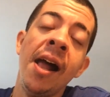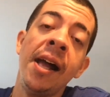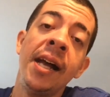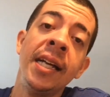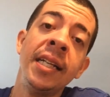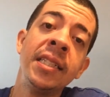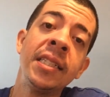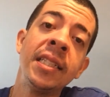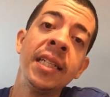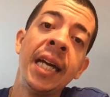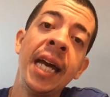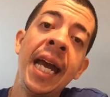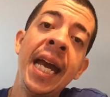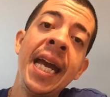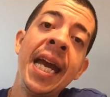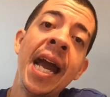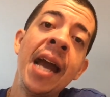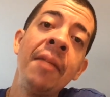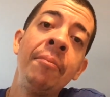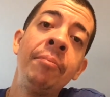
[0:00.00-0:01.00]
it's an
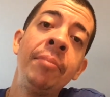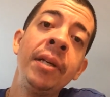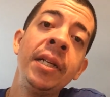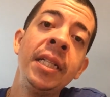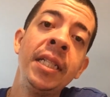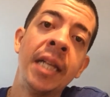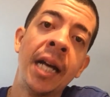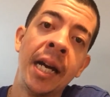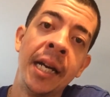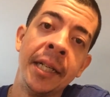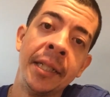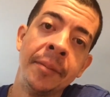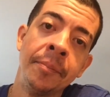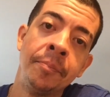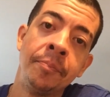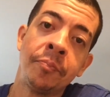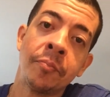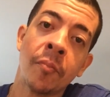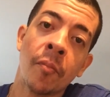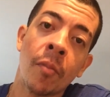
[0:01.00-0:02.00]
AIP diet,
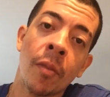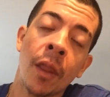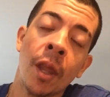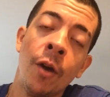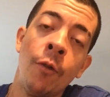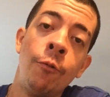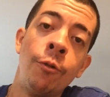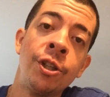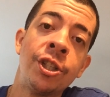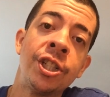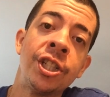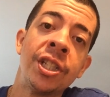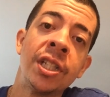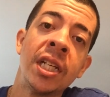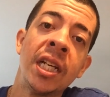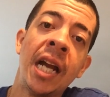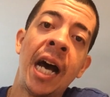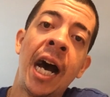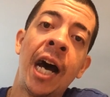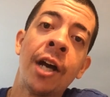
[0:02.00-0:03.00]
which is
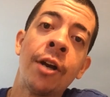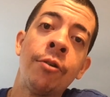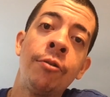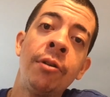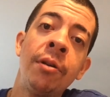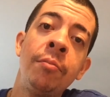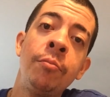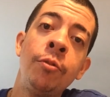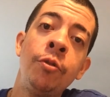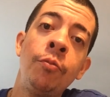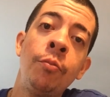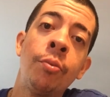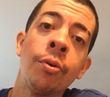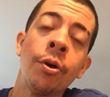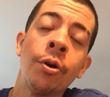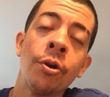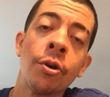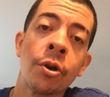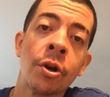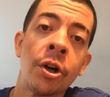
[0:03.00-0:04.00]
an autoimmune
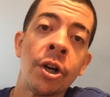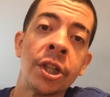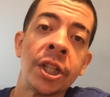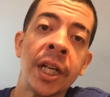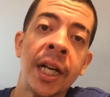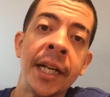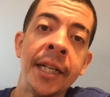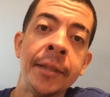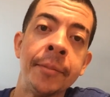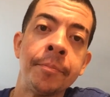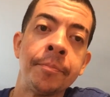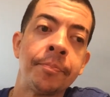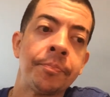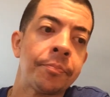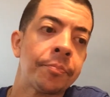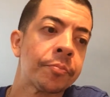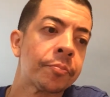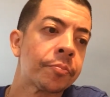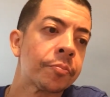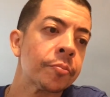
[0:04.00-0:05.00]
protocol diet.
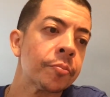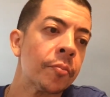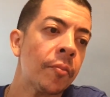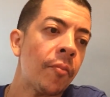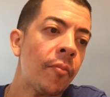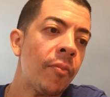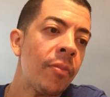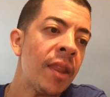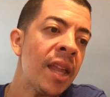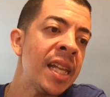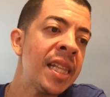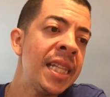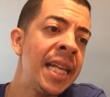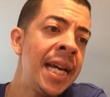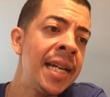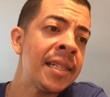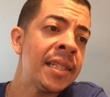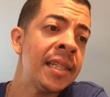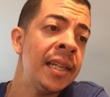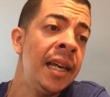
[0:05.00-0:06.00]

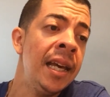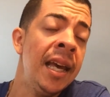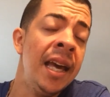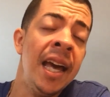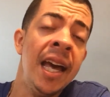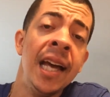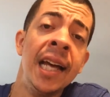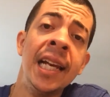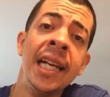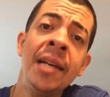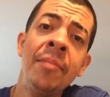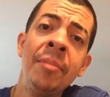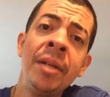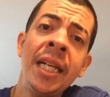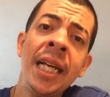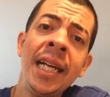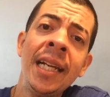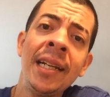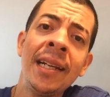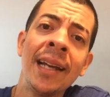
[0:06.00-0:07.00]
That's
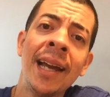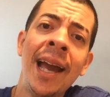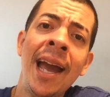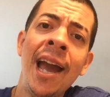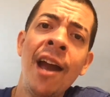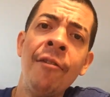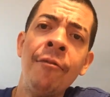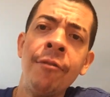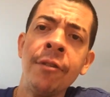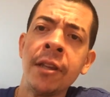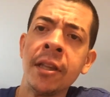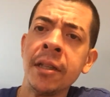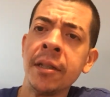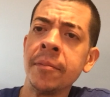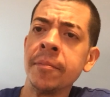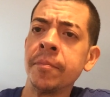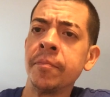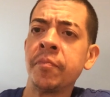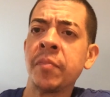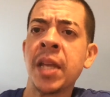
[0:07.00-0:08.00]
eliminating everything,
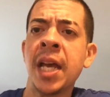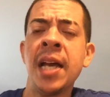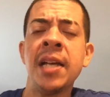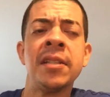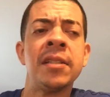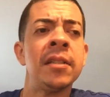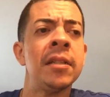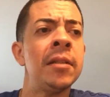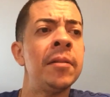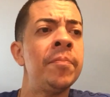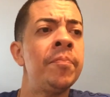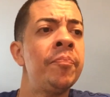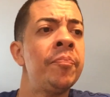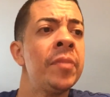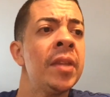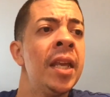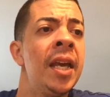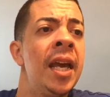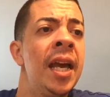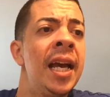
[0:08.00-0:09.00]
as in
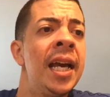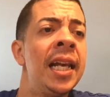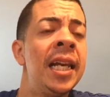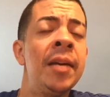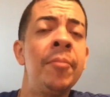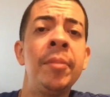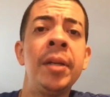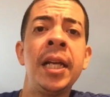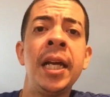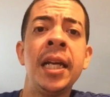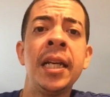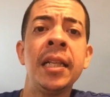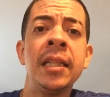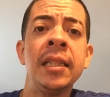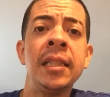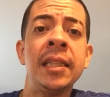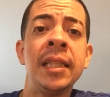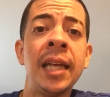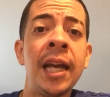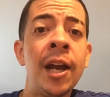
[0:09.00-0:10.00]

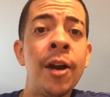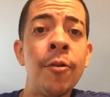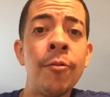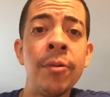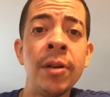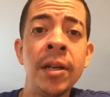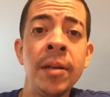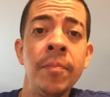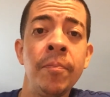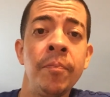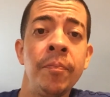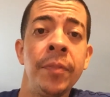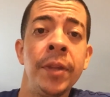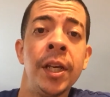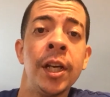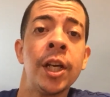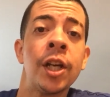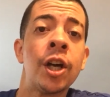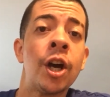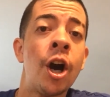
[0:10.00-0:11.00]
eliminating dairy,
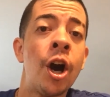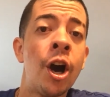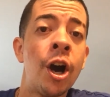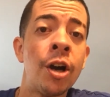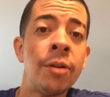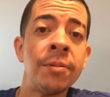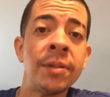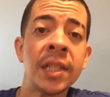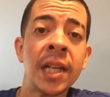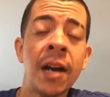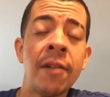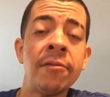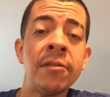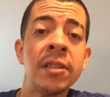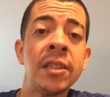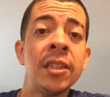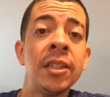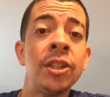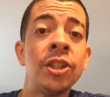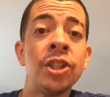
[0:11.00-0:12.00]
carbs,
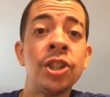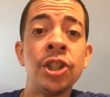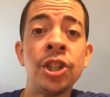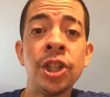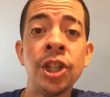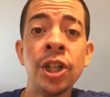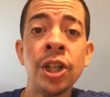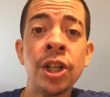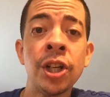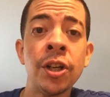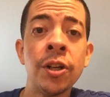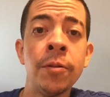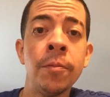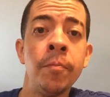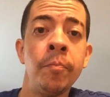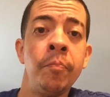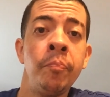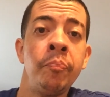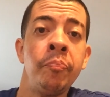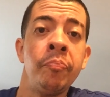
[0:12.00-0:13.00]
obviously sugar.
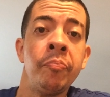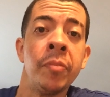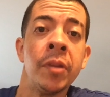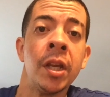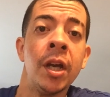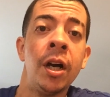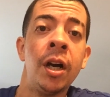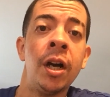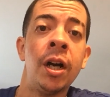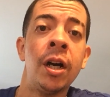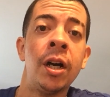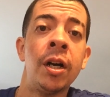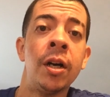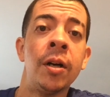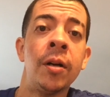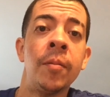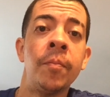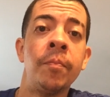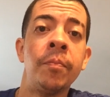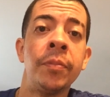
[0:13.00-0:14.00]

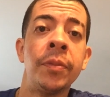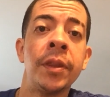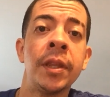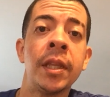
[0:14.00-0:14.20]
Um,